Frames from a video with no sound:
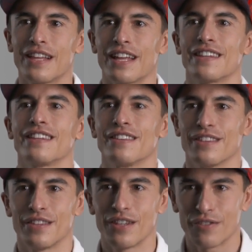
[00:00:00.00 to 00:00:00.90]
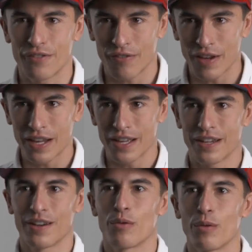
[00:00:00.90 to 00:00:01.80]
that this
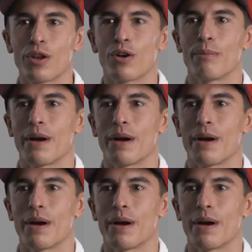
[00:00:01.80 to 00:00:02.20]
feeling will come